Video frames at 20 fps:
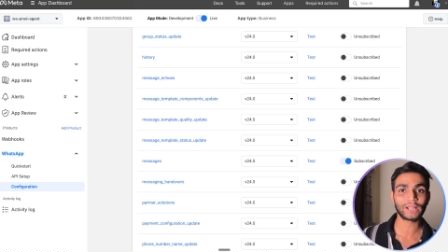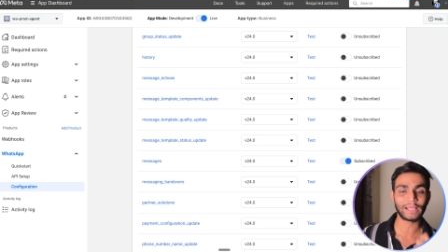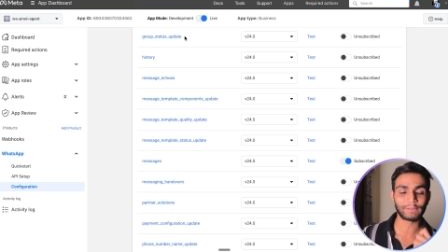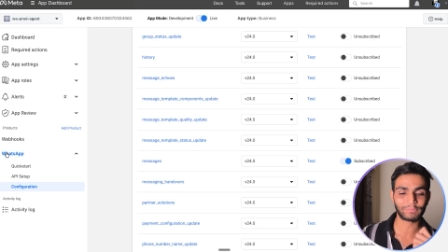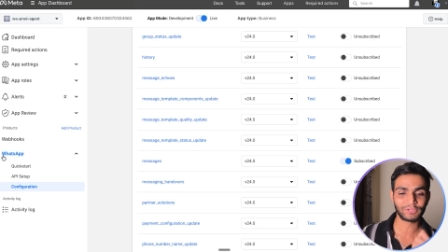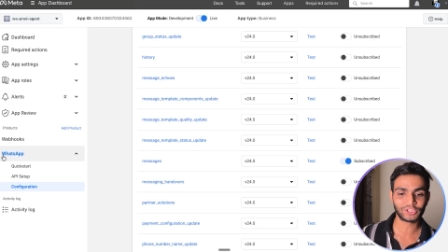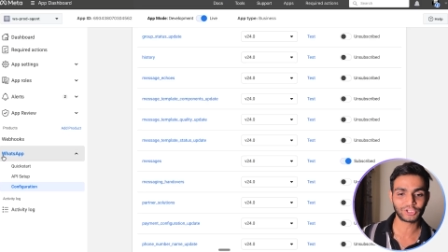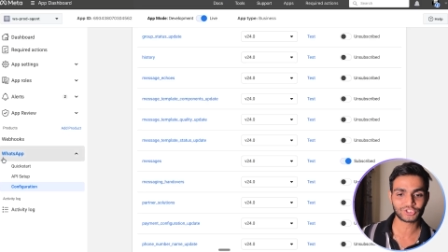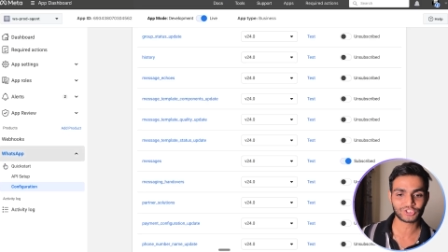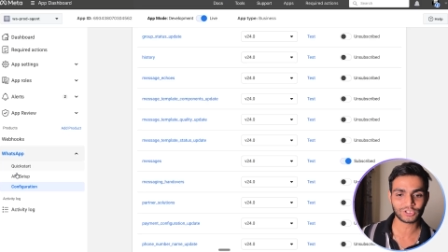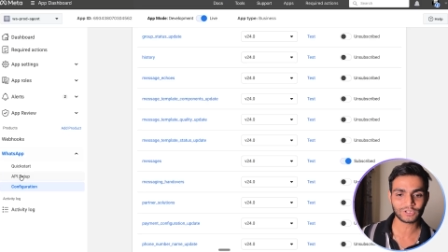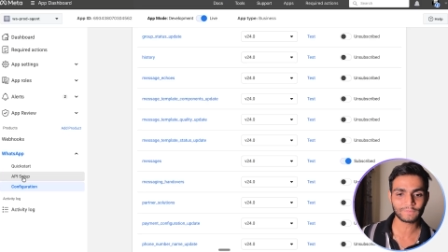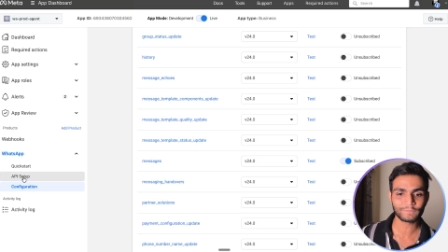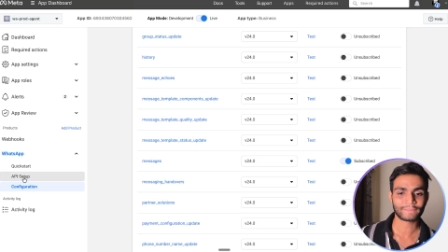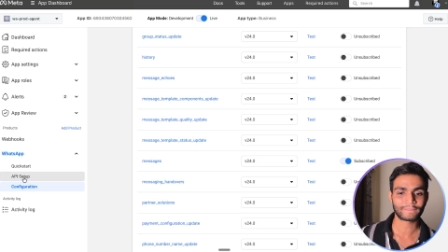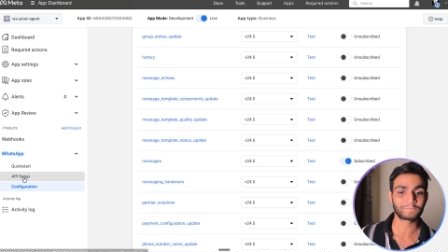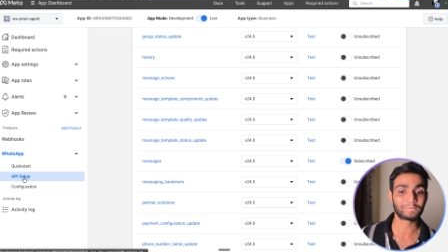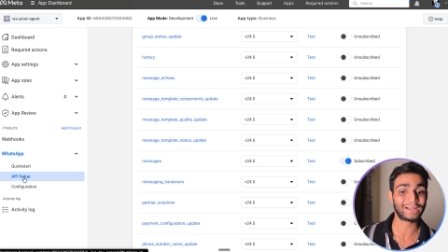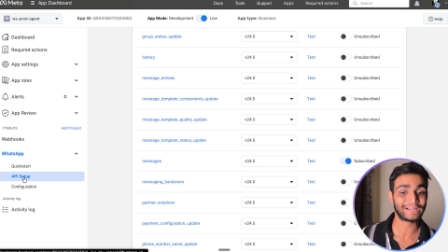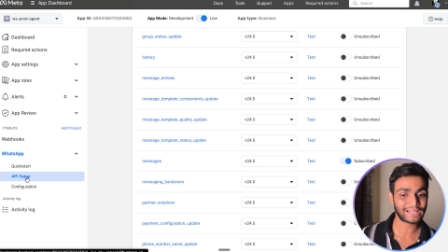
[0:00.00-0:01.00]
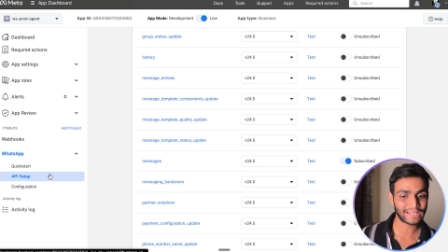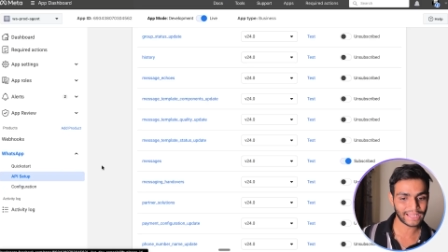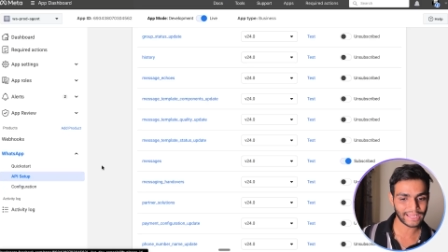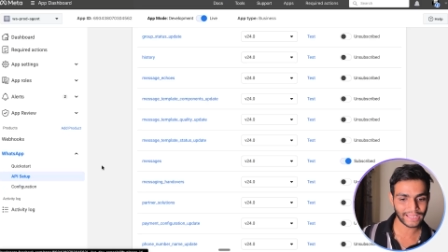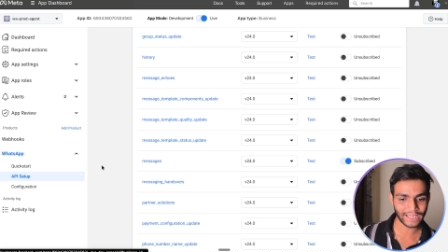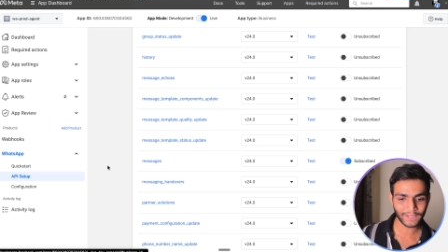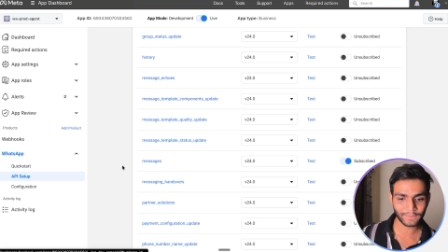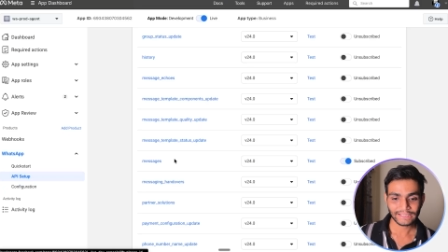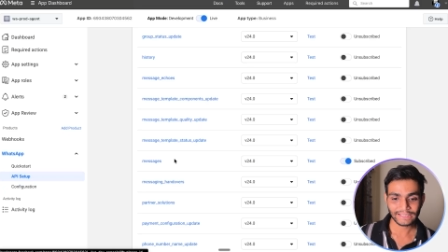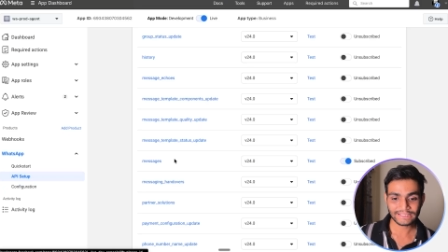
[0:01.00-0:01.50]
application meta
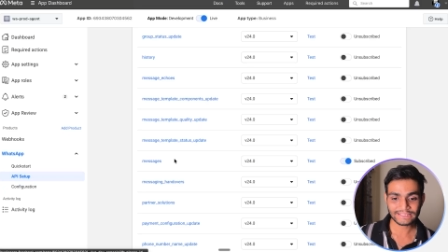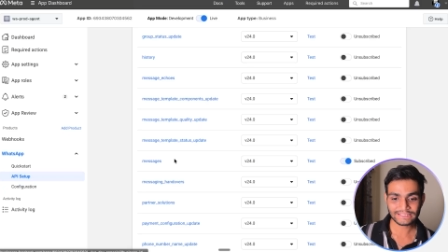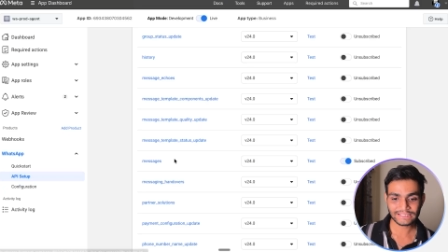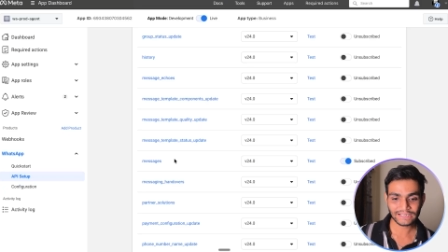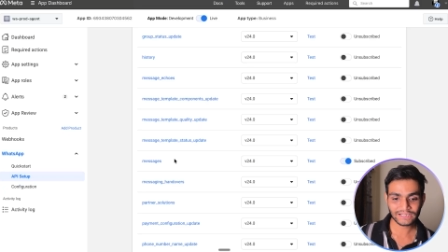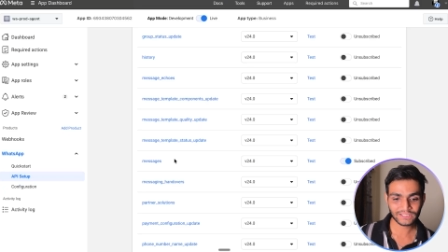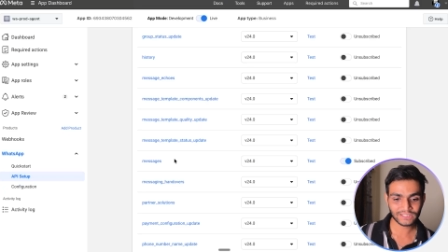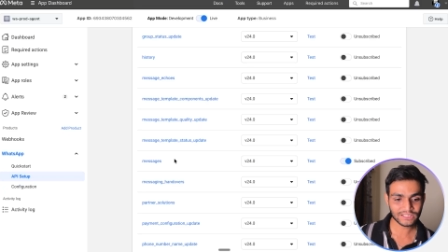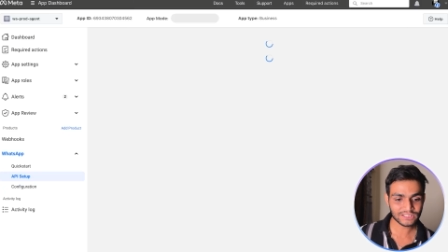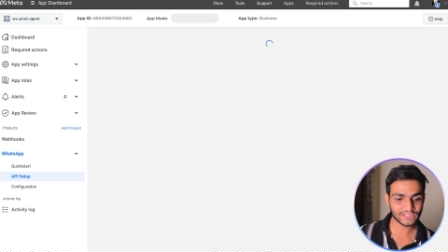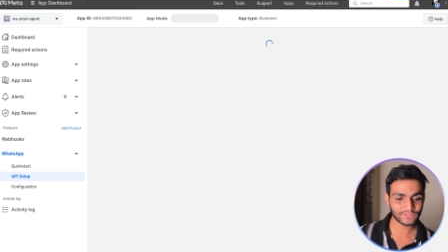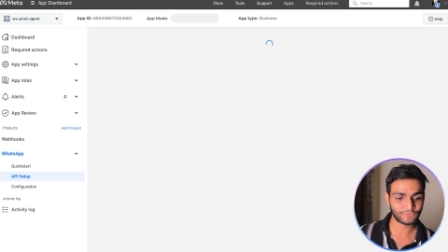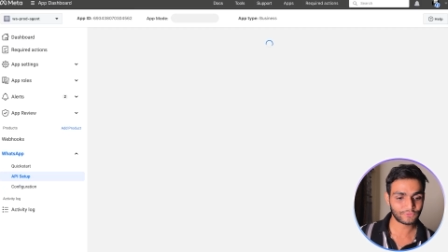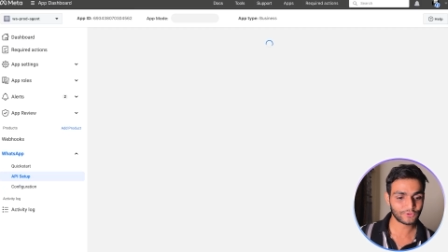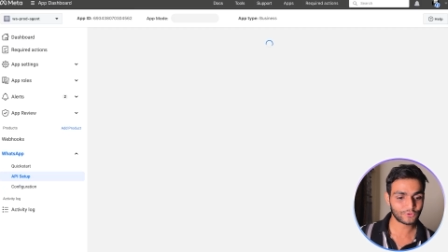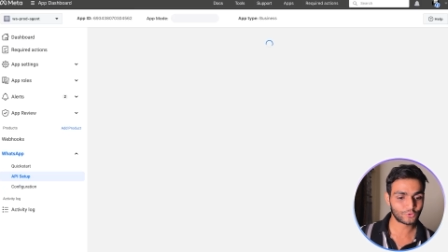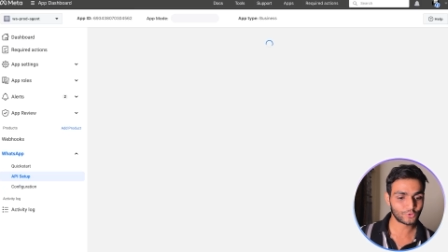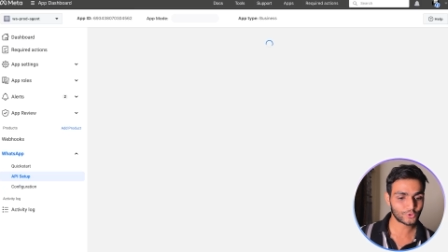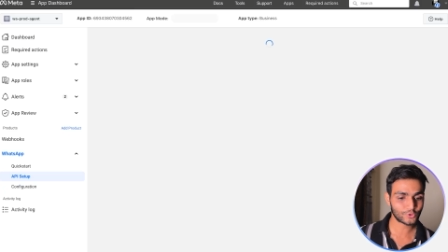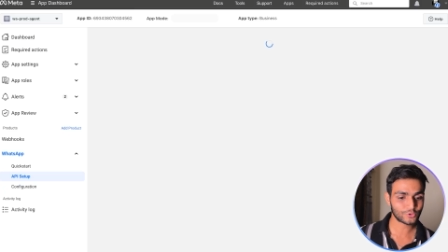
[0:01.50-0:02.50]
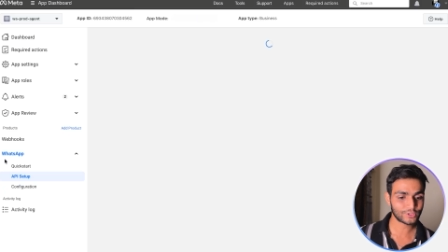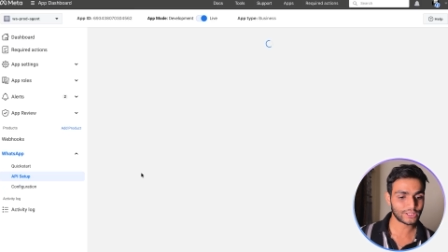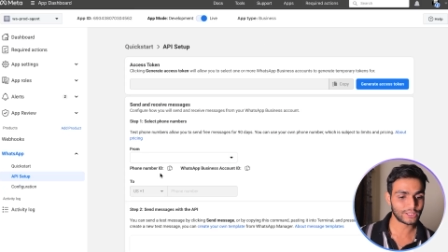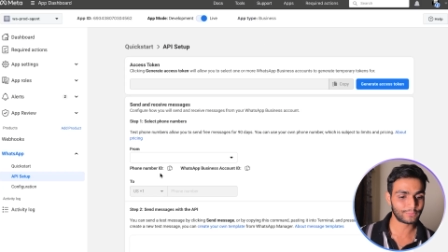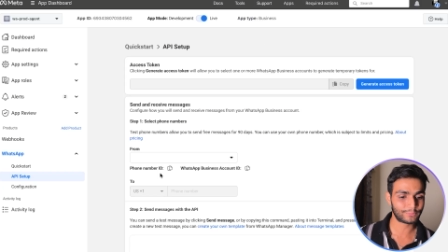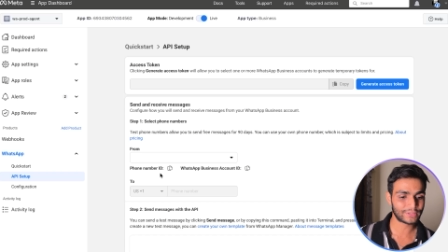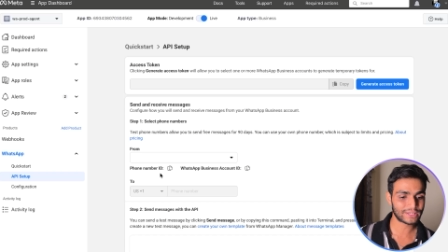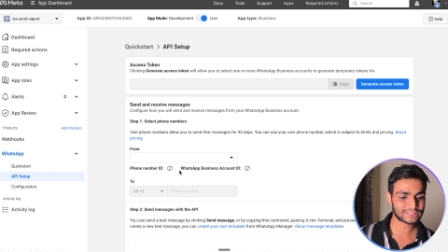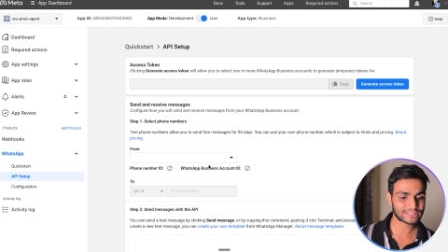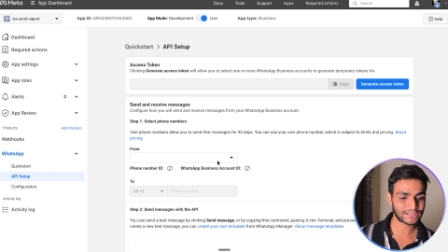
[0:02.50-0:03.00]
app. Inside this, if you go to the
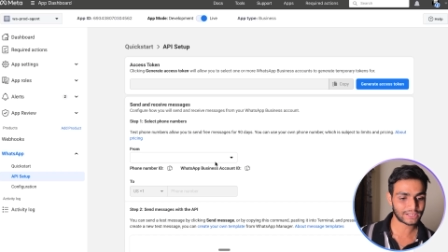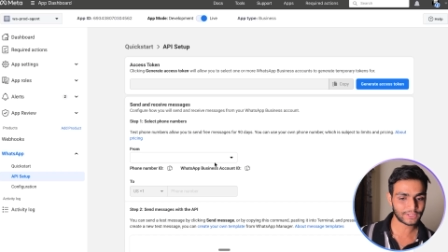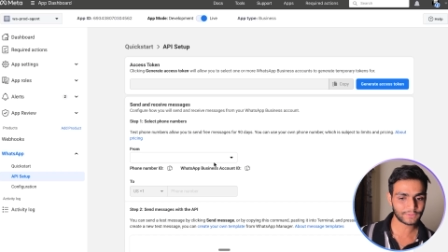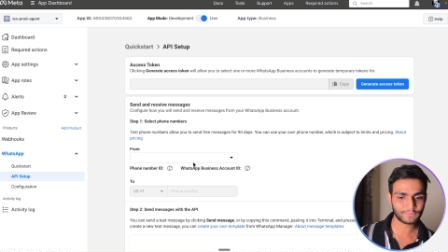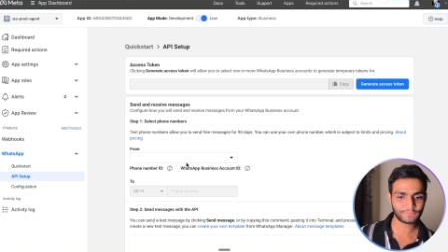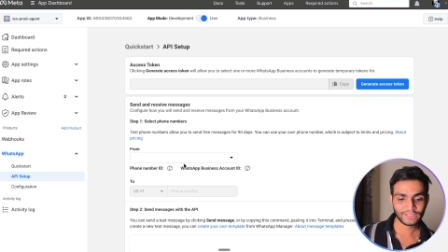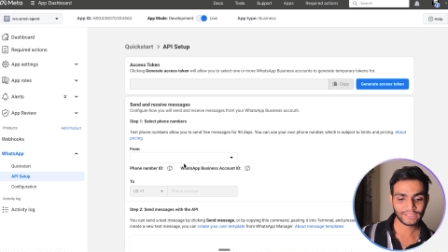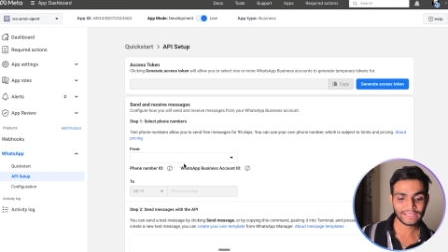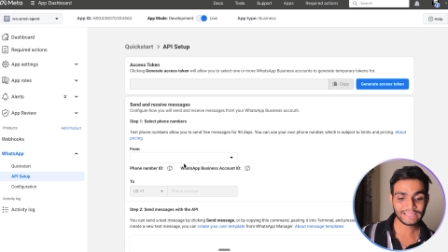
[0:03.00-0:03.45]
API setup,